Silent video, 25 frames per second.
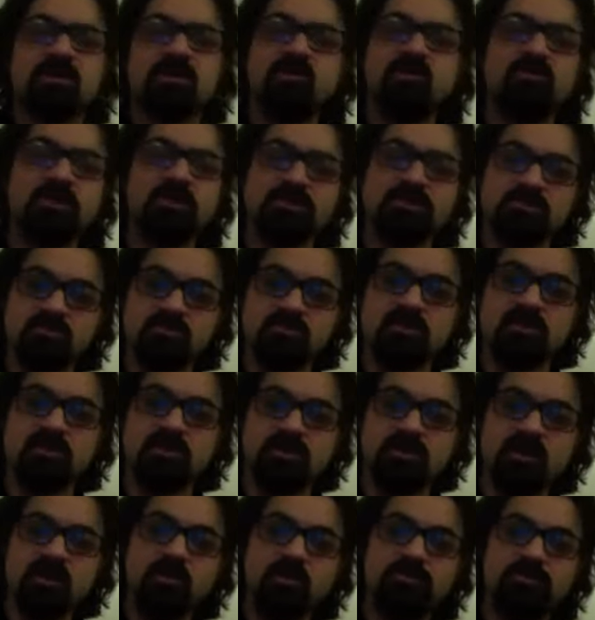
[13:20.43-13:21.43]
"Oh, that's not
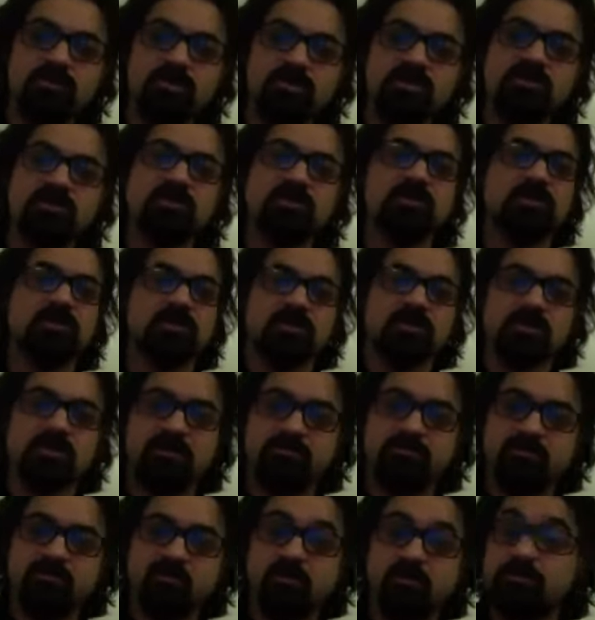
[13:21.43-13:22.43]
uncommon,
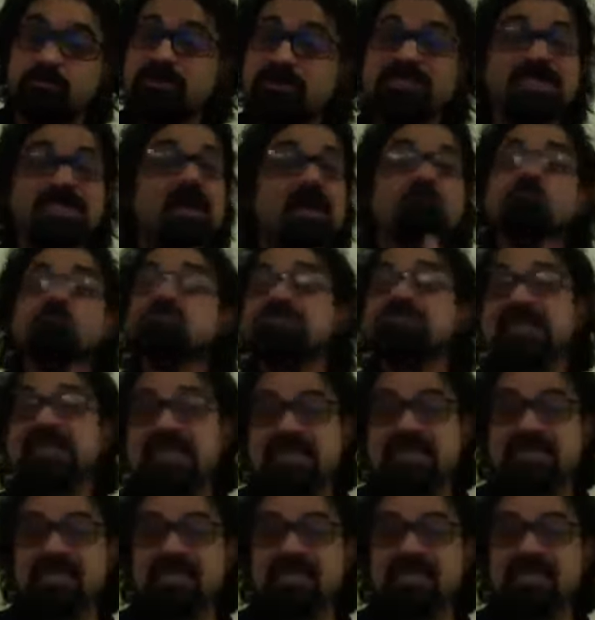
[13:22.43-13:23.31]
given what." But that was it.